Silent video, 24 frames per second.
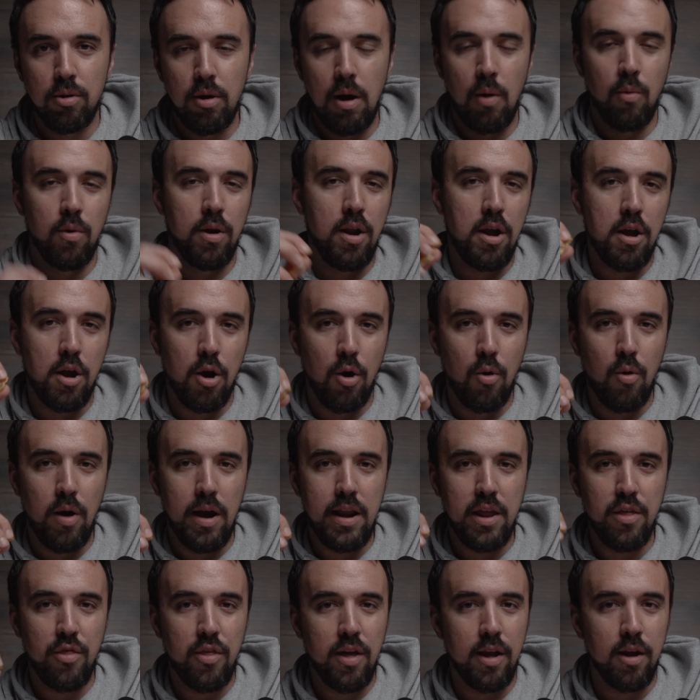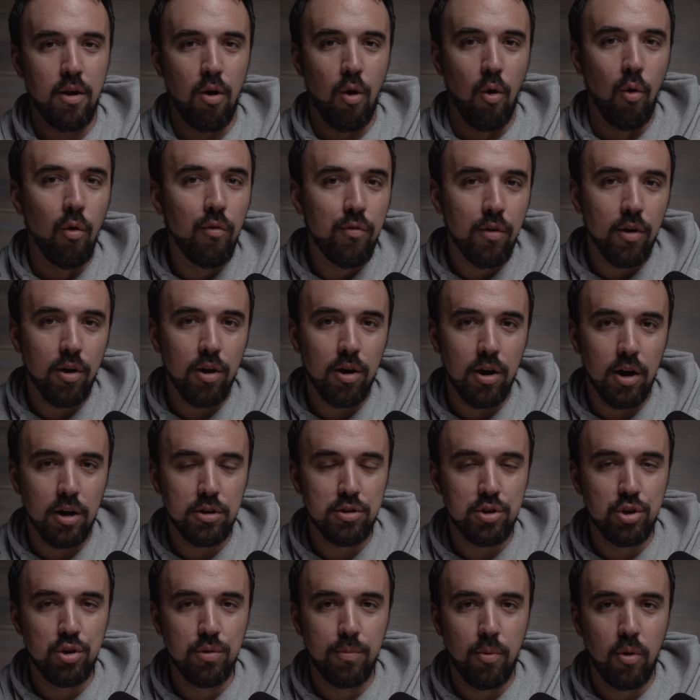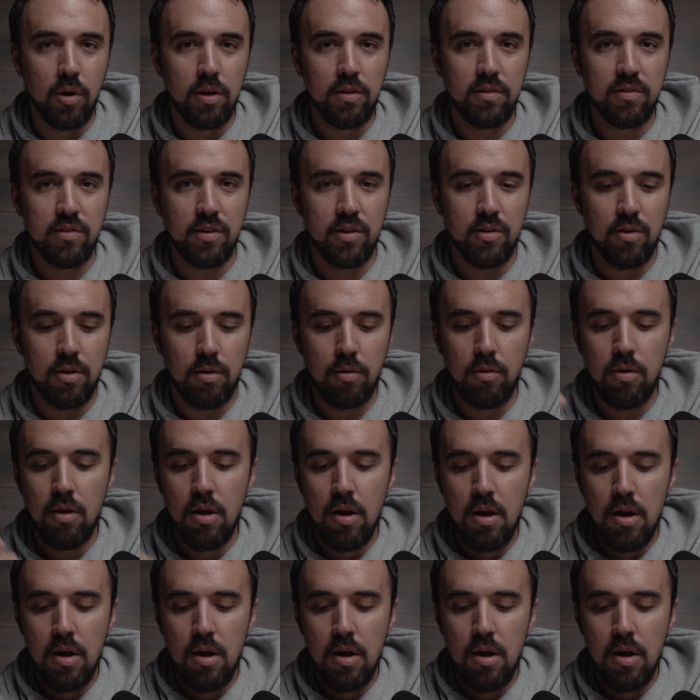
I wouldn't go anything over a 2.0.